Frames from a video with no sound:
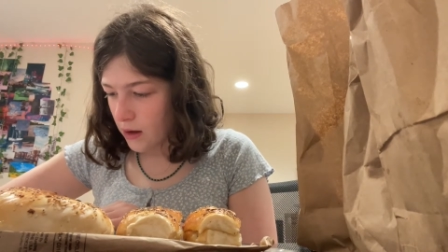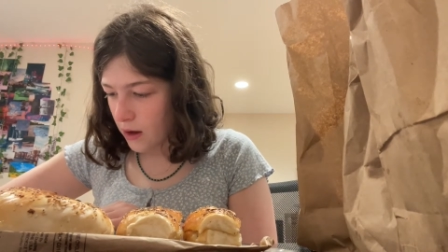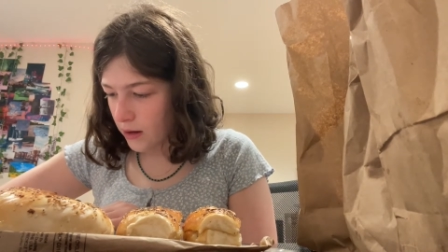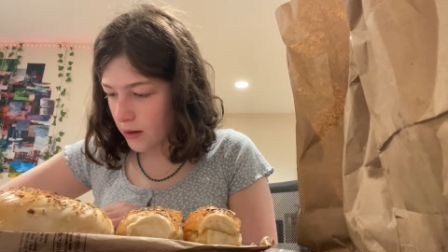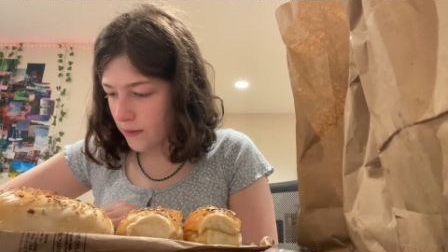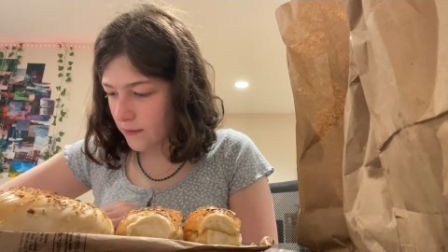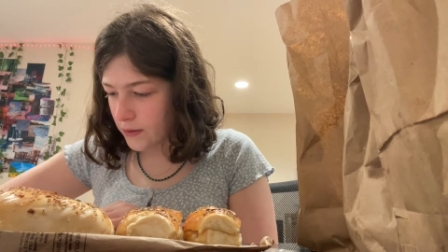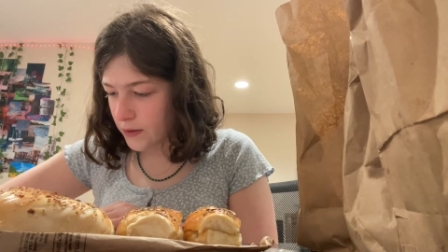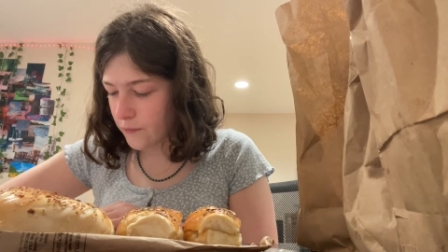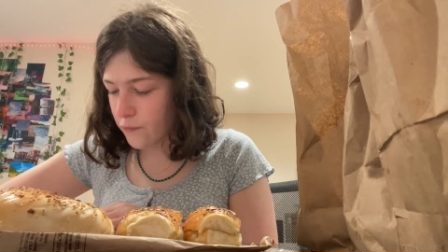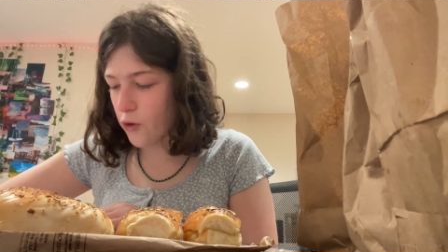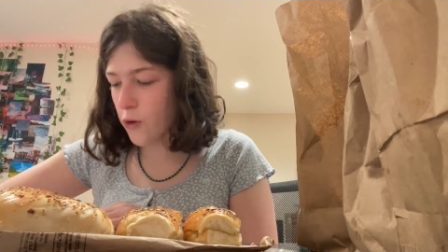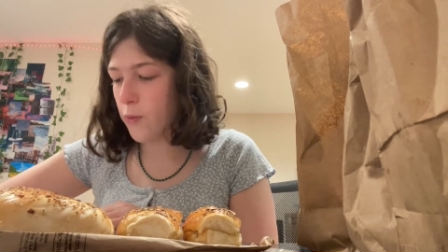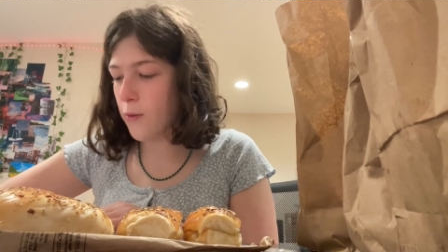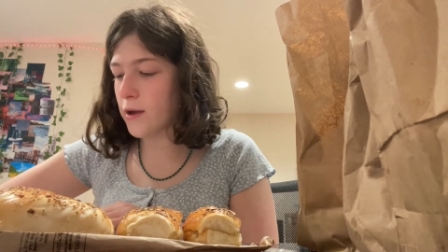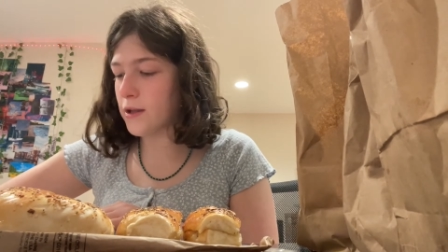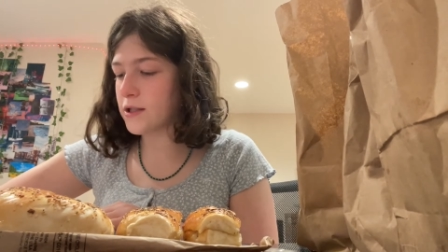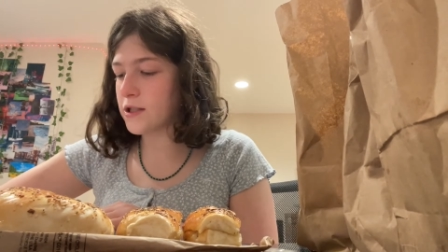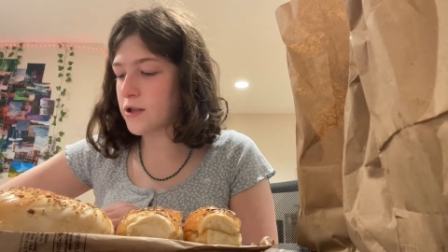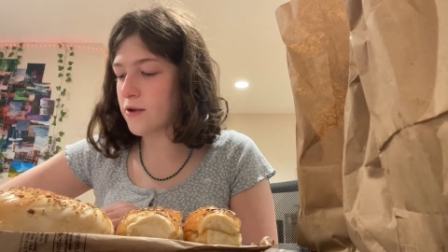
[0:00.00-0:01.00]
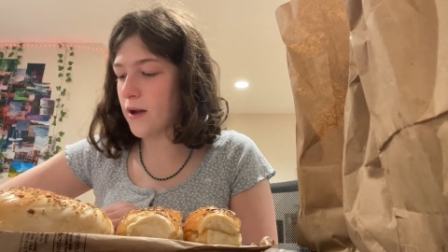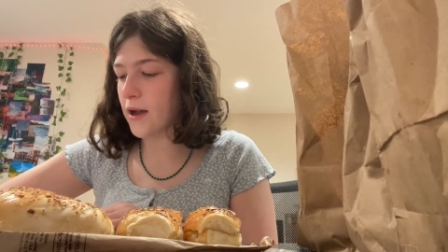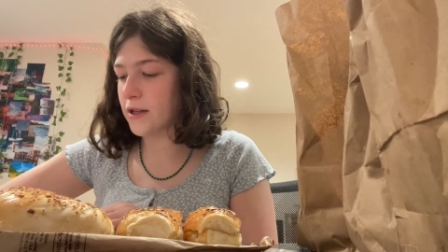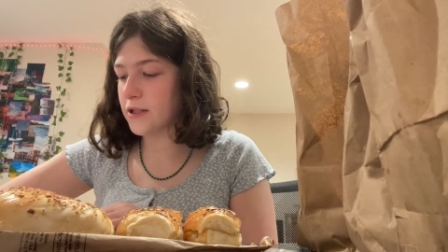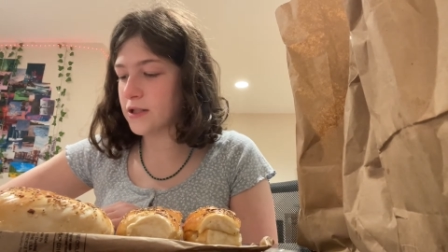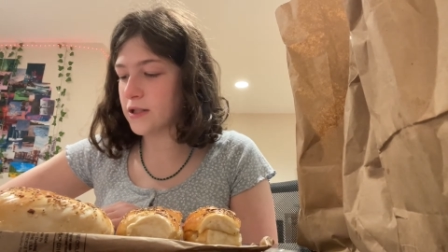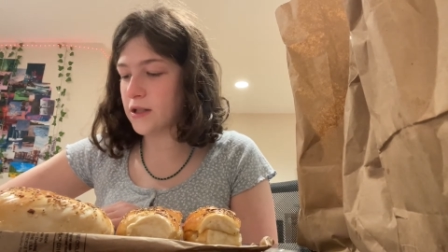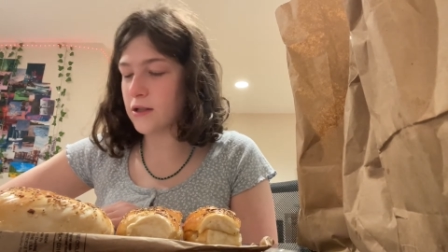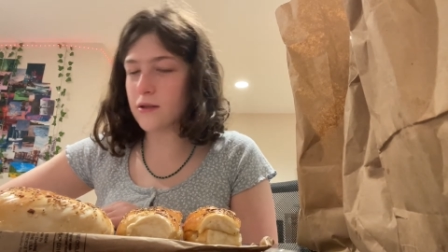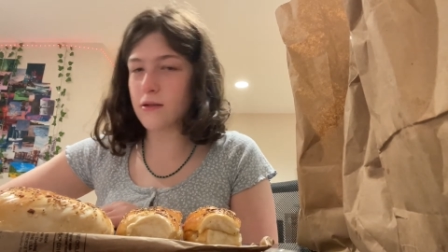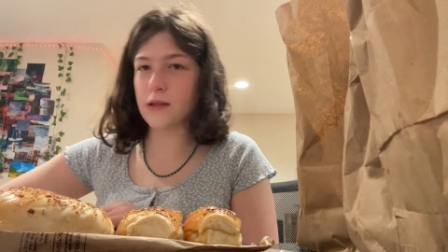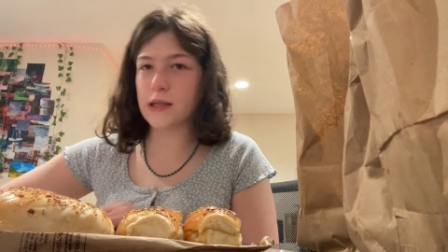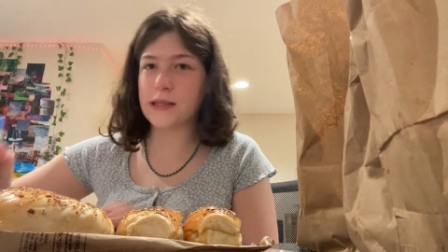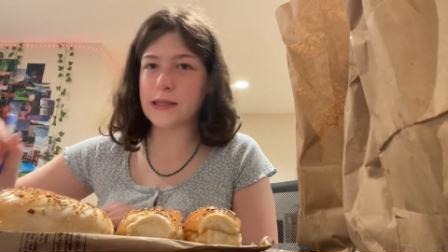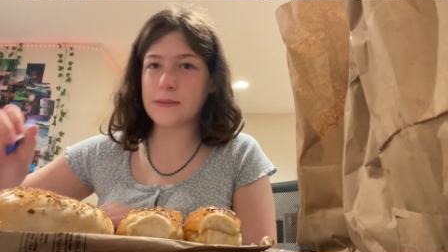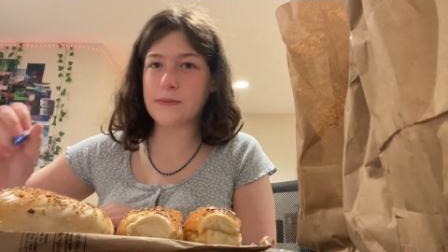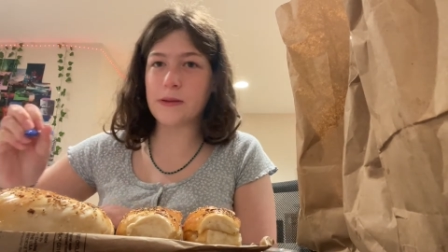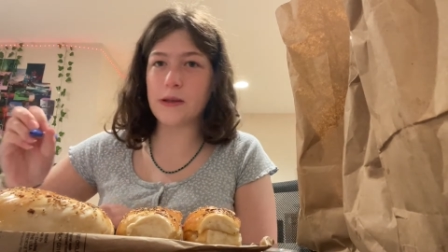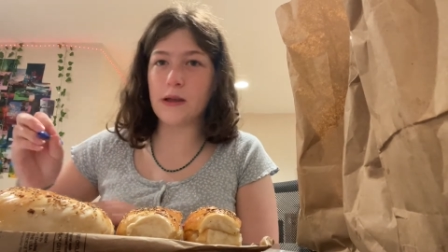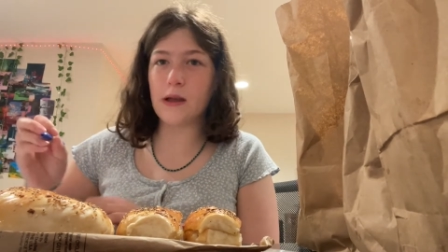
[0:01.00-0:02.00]
I'll give it a 4.2 actually.
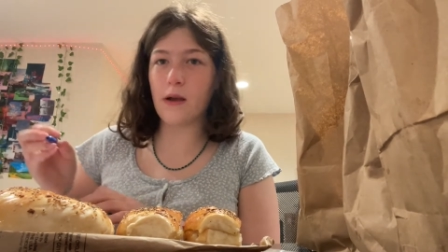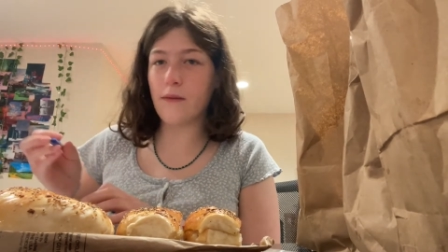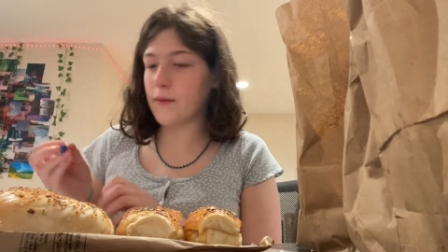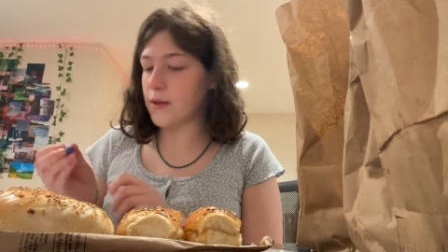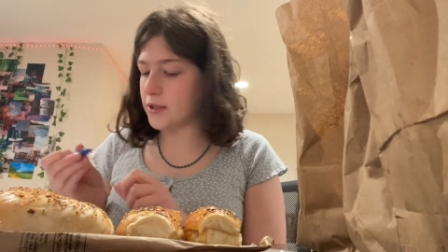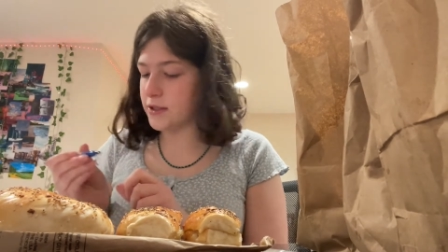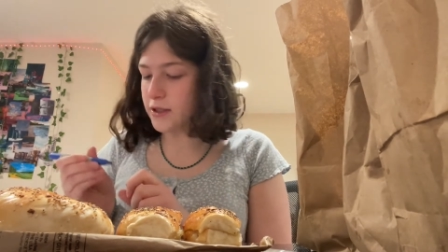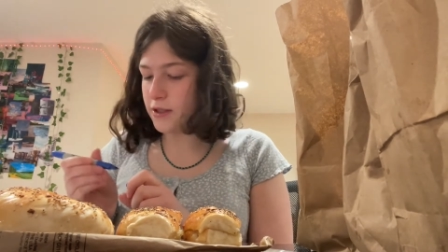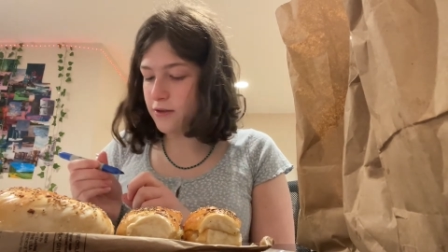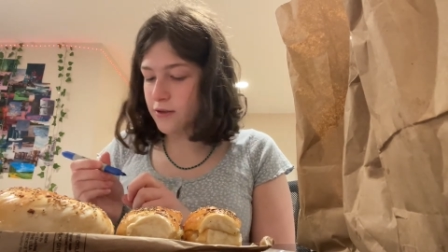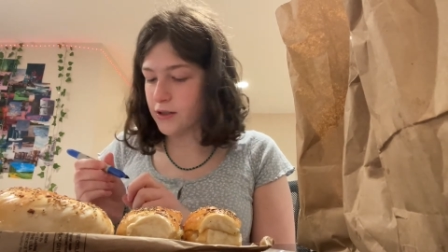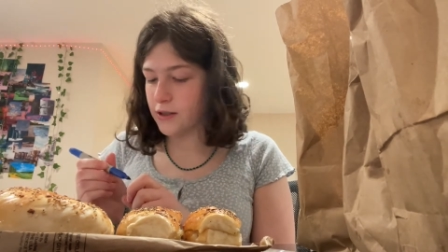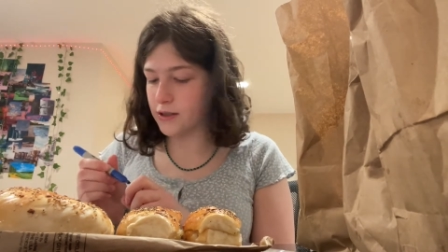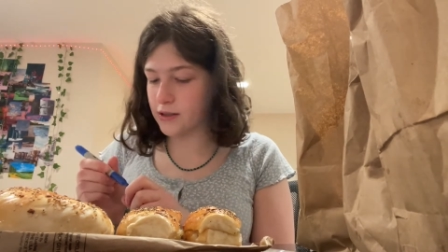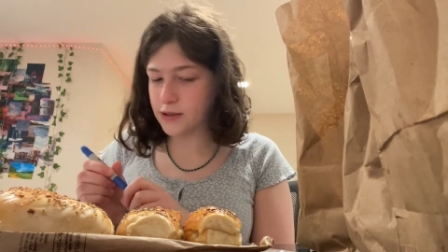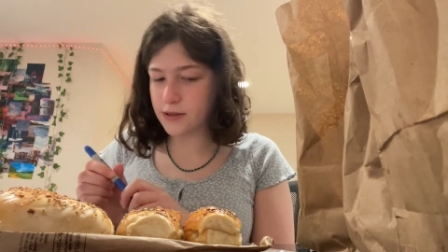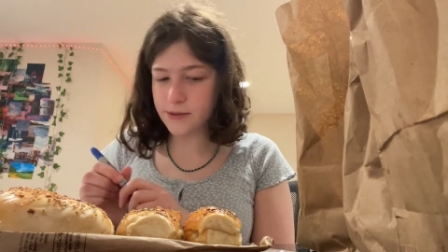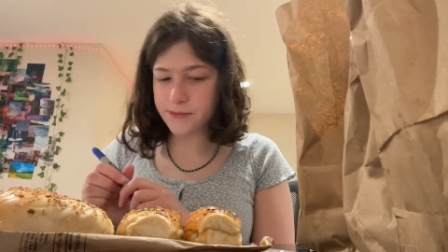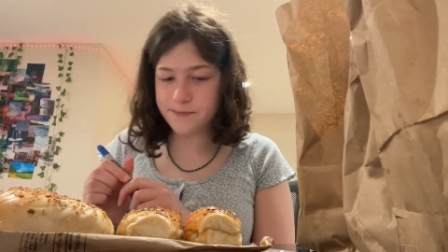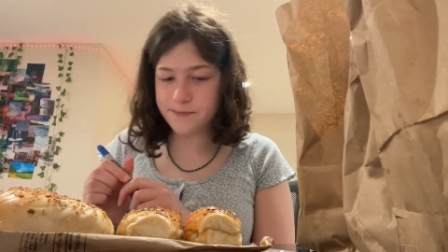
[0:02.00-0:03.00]
Let's be really generous.